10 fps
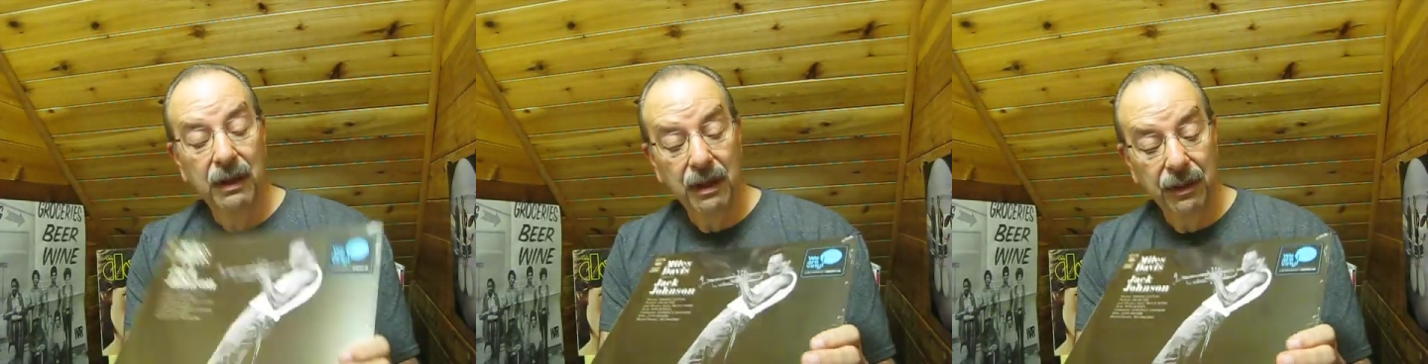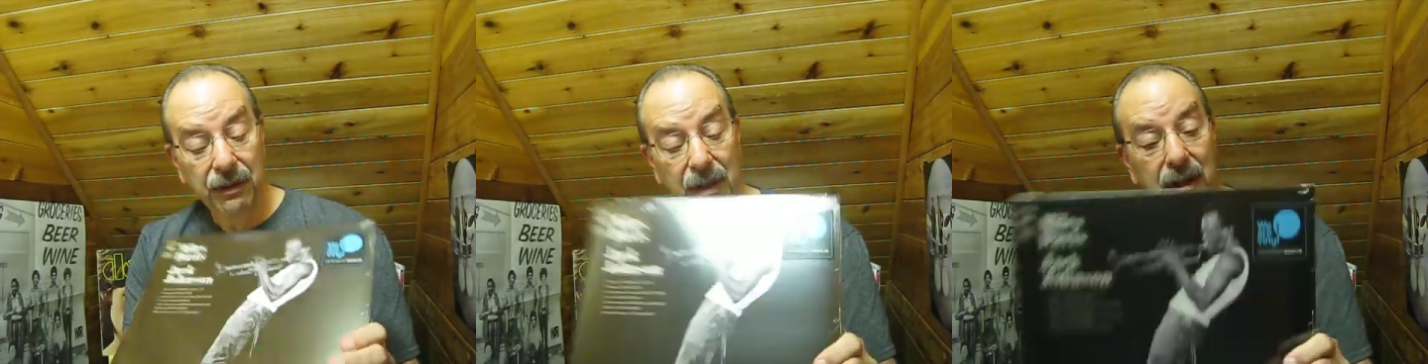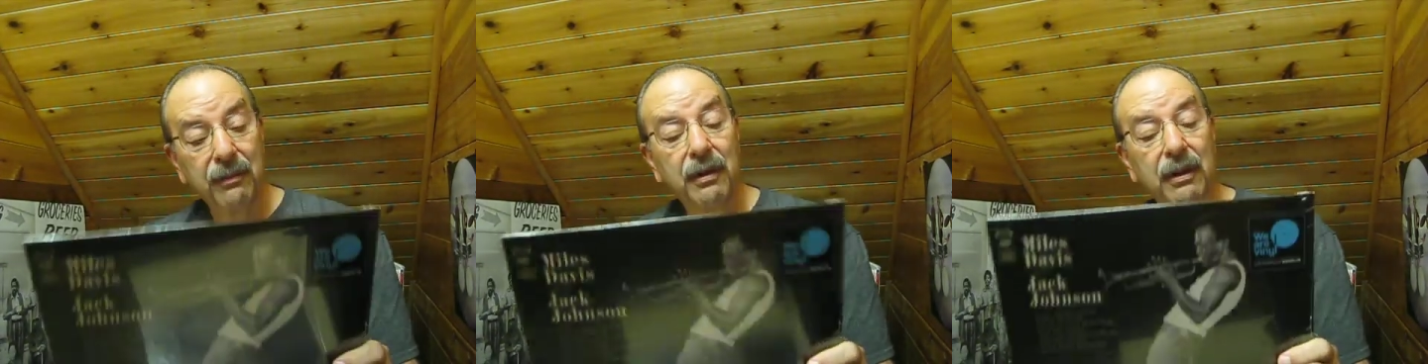I thought
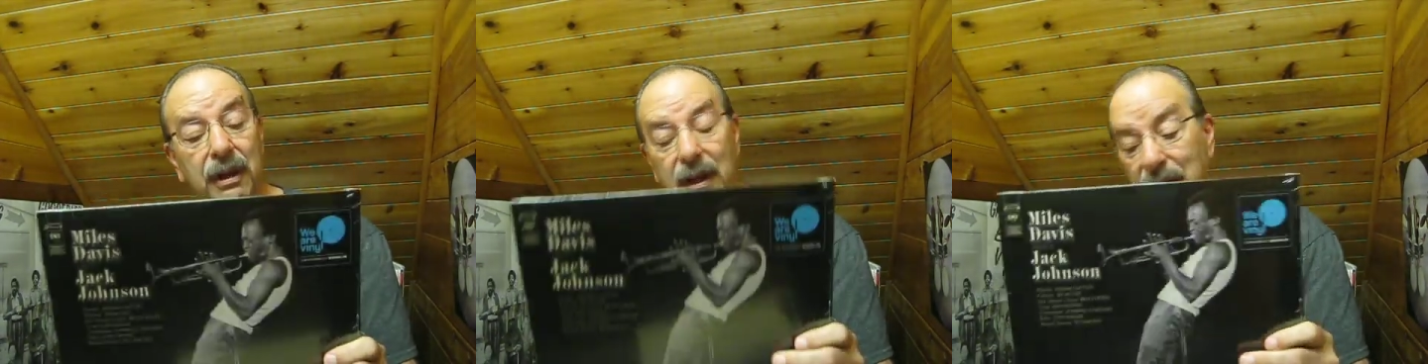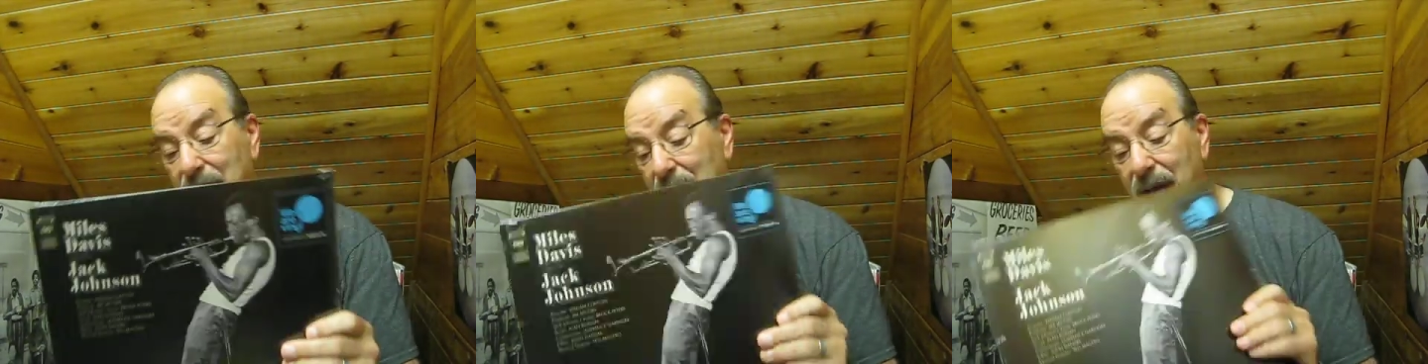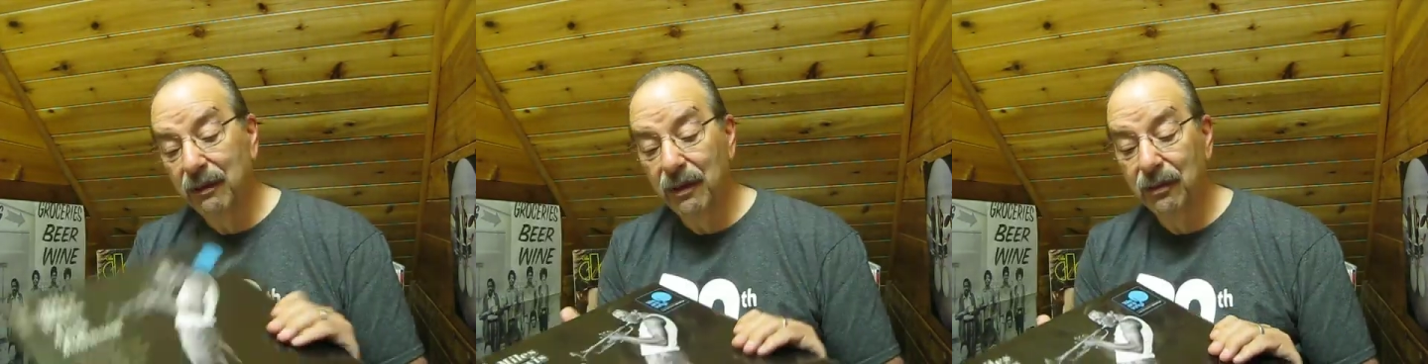I'd really like to
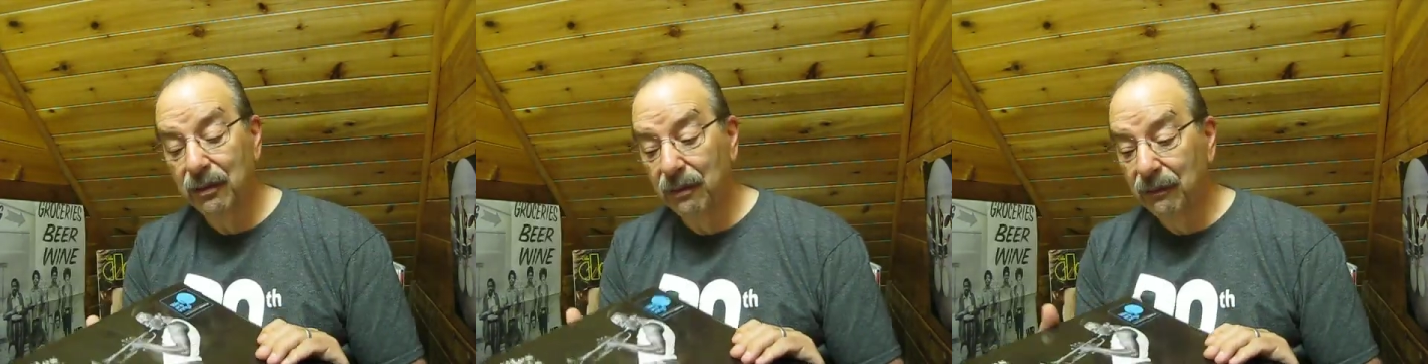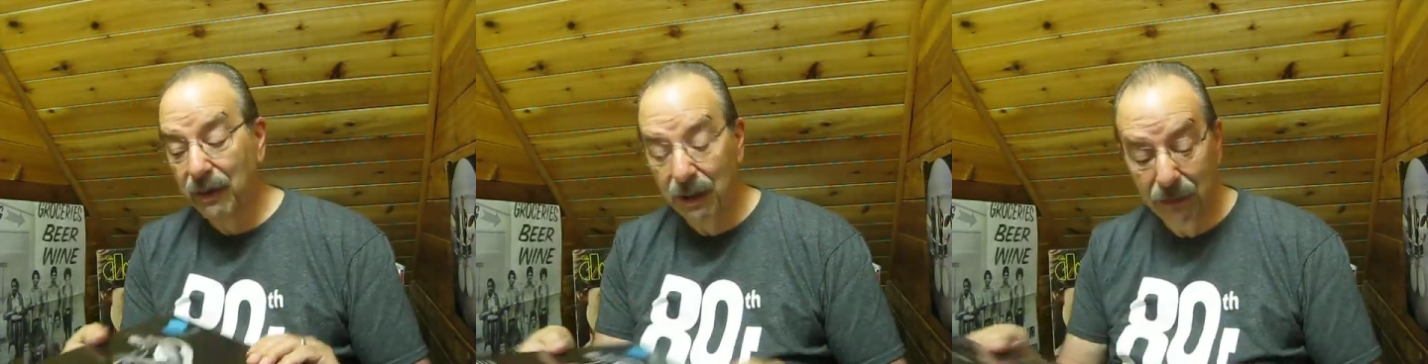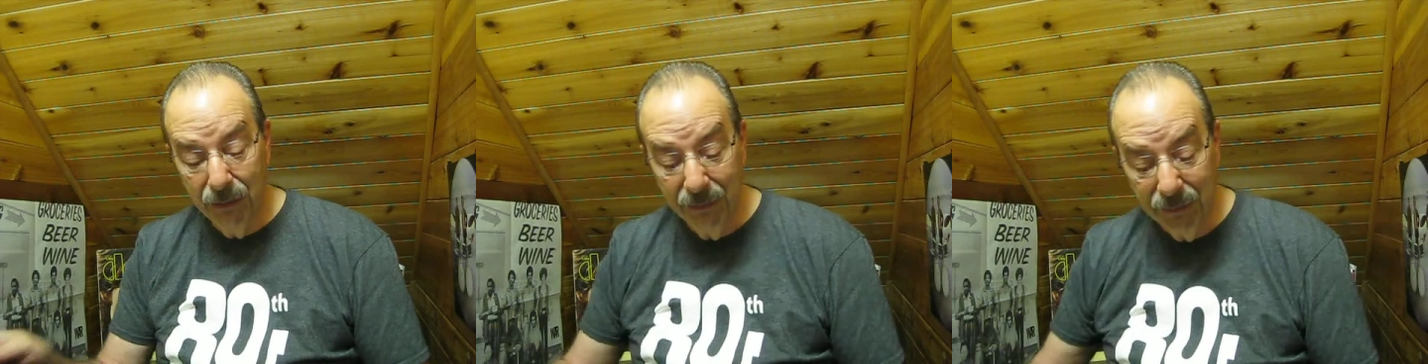have this on
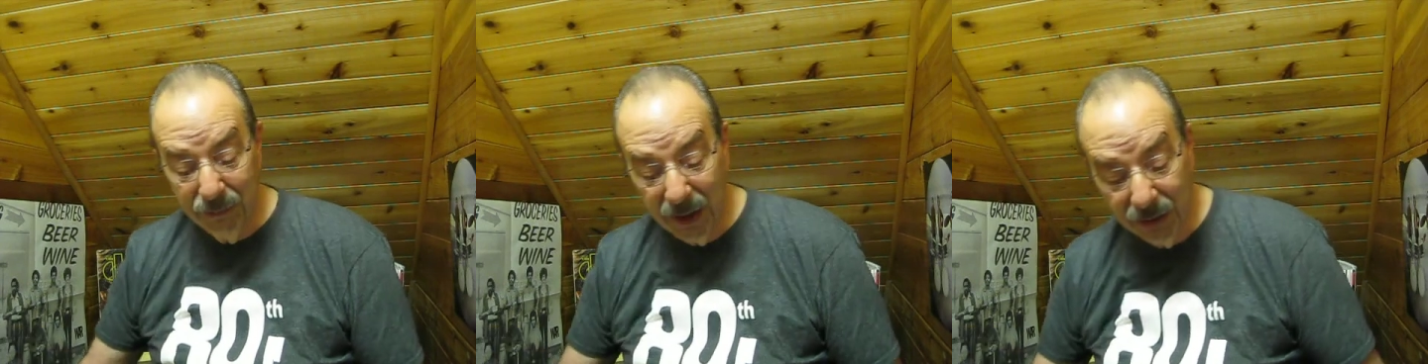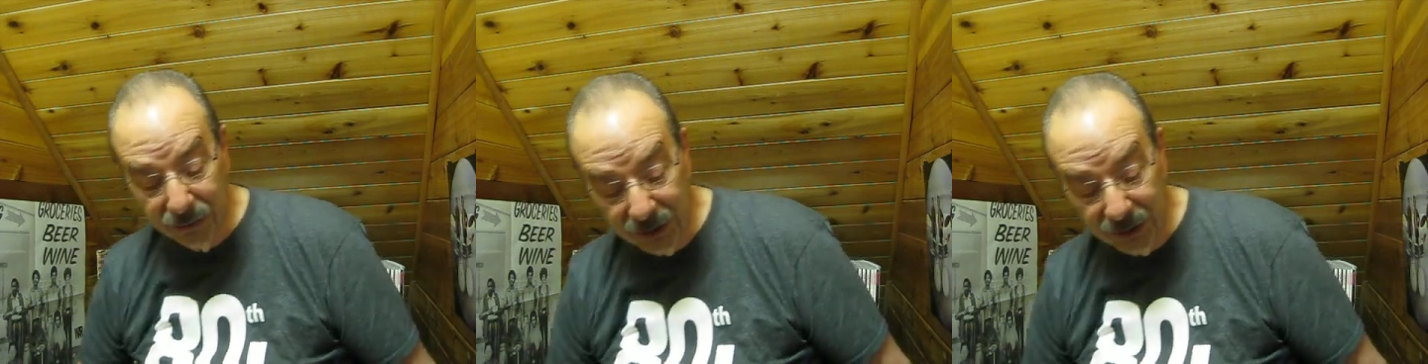vinyl. Miles